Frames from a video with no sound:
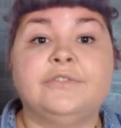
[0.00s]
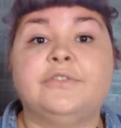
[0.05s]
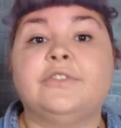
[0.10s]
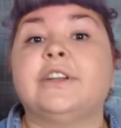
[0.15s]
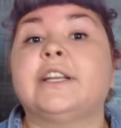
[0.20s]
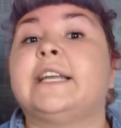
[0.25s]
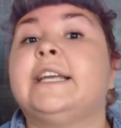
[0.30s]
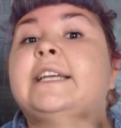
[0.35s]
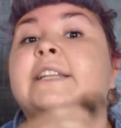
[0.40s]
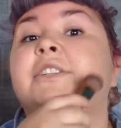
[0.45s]

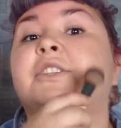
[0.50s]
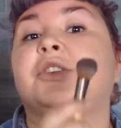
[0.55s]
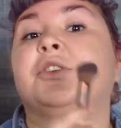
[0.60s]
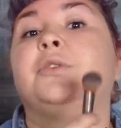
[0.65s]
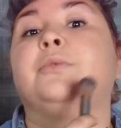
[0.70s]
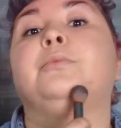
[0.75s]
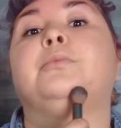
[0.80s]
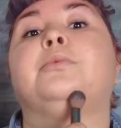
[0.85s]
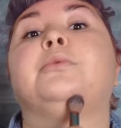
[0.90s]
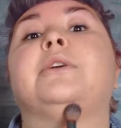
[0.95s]
Forget
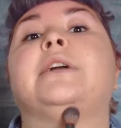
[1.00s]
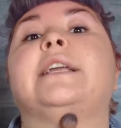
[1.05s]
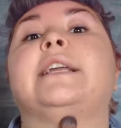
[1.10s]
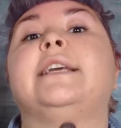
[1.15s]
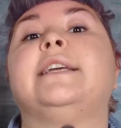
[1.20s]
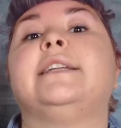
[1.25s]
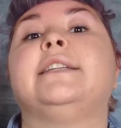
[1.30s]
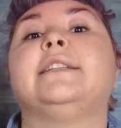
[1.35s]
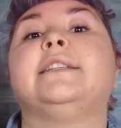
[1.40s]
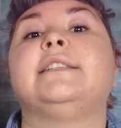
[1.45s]
to bring
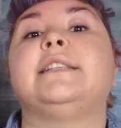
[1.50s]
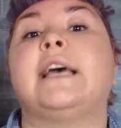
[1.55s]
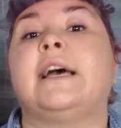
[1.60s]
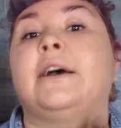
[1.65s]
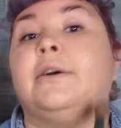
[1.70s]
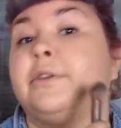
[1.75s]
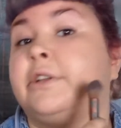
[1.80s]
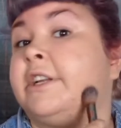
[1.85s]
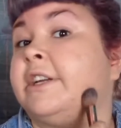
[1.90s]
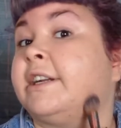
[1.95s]
it
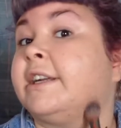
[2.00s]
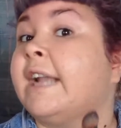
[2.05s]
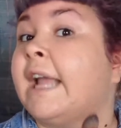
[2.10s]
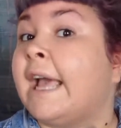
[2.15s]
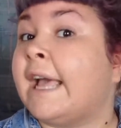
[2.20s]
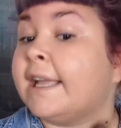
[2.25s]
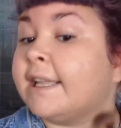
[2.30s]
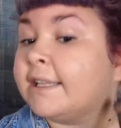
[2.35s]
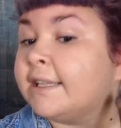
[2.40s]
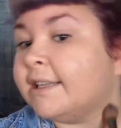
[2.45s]
down your
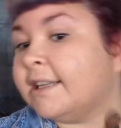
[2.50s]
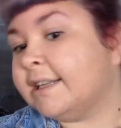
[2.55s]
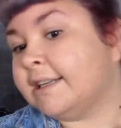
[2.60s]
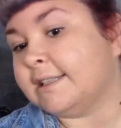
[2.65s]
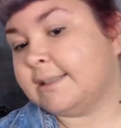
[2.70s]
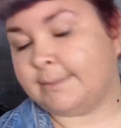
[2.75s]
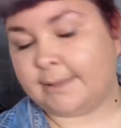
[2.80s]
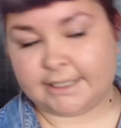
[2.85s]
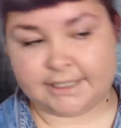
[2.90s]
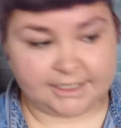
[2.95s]
neck, and
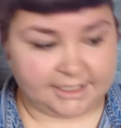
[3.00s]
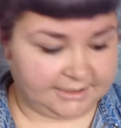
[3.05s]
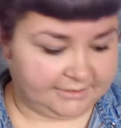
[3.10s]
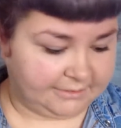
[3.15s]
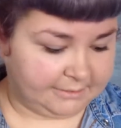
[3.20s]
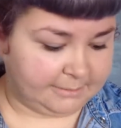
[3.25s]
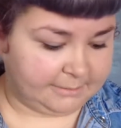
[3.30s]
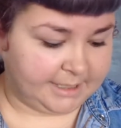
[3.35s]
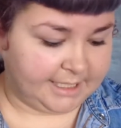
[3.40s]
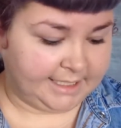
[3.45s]
especially
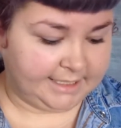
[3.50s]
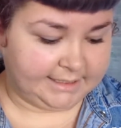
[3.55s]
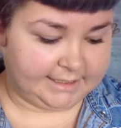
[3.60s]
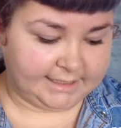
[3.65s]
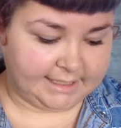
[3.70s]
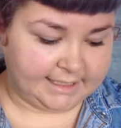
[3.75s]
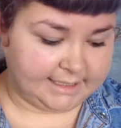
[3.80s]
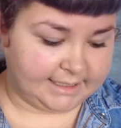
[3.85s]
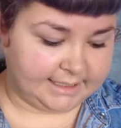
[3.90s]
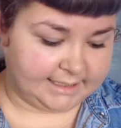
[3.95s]
for me because
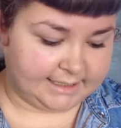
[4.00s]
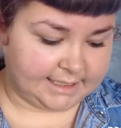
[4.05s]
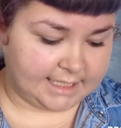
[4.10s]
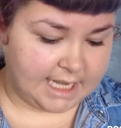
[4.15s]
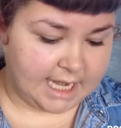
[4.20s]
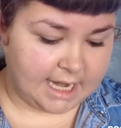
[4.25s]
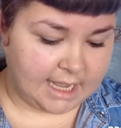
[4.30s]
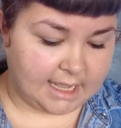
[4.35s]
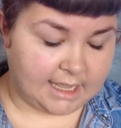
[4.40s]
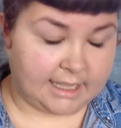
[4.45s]
this is
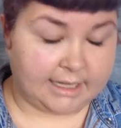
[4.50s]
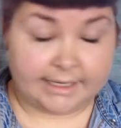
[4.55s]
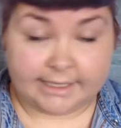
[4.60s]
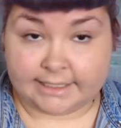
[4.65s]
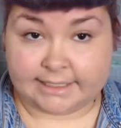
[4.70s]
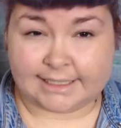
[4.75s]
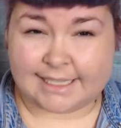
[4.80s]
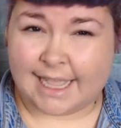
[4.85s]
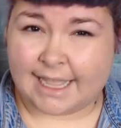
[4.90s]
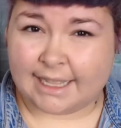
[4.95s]
not
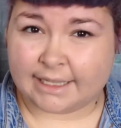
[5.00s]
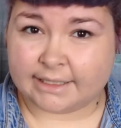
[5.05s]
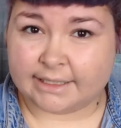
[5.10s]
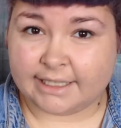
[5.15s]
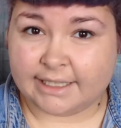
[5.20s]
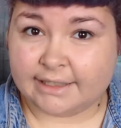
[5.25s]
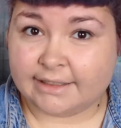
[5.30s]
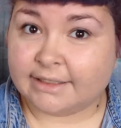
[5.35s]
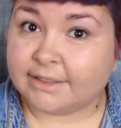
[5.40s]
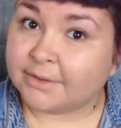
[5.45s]

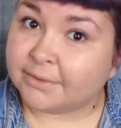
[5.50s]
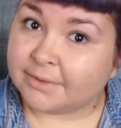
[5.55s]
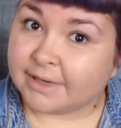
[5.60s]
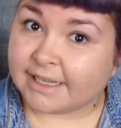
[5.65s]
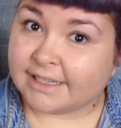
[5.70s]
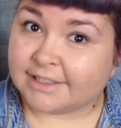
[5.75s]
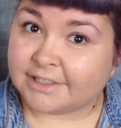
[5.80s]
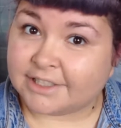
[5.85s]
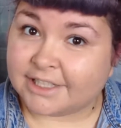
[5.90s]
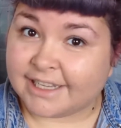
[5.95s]
exactly the
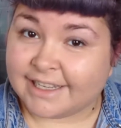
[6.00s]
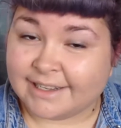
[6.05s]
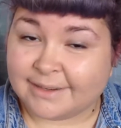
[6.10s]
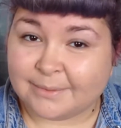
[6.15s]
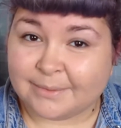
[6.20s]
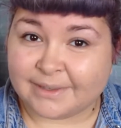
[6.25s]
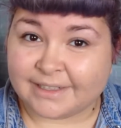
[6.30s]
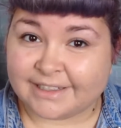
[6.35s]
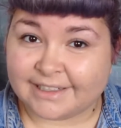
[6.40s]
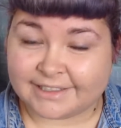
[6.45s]
right
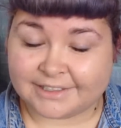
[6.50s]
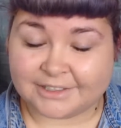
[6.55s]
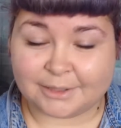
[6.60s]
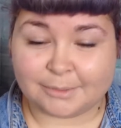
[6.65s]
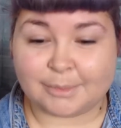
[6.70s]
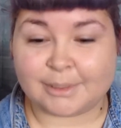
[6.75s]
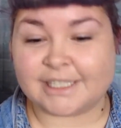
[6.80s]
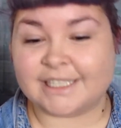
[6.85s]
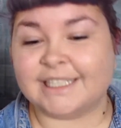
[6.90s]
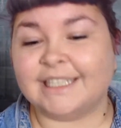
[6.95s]
shade
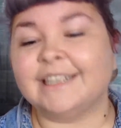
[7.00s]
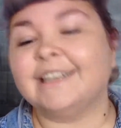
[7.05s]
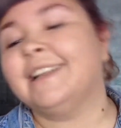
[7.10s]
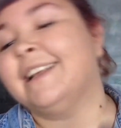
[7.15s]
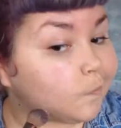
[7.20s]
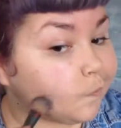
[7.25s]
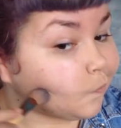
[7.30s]
100%.